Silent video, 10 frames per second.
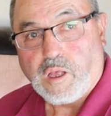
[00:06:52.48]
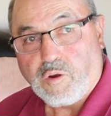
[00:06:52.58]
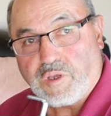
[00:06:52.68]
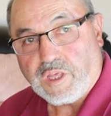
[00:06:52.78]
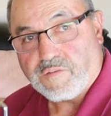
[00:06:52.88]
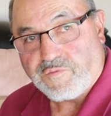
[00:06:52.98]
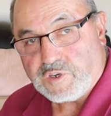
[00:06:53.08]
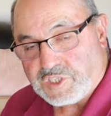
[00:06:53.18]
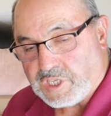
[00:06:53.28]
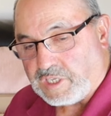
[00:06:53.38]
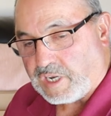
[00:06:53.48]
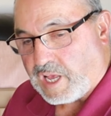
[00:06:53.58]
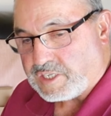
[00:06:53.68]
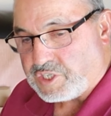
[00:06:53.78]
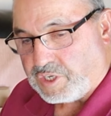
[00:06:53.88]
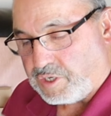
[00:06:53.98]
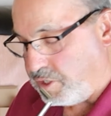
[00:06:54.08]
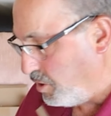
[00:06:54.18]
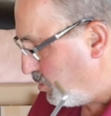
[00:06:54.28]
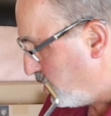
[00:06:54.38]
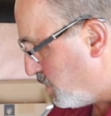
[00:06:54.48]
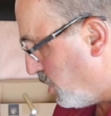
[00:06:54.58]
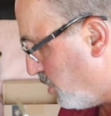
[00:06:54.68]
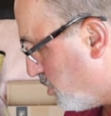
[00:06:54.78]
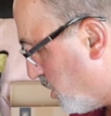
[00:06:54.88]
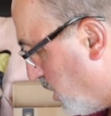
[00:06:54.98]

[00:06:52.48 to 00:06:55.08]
Okay, the first thing that asks you to do is to use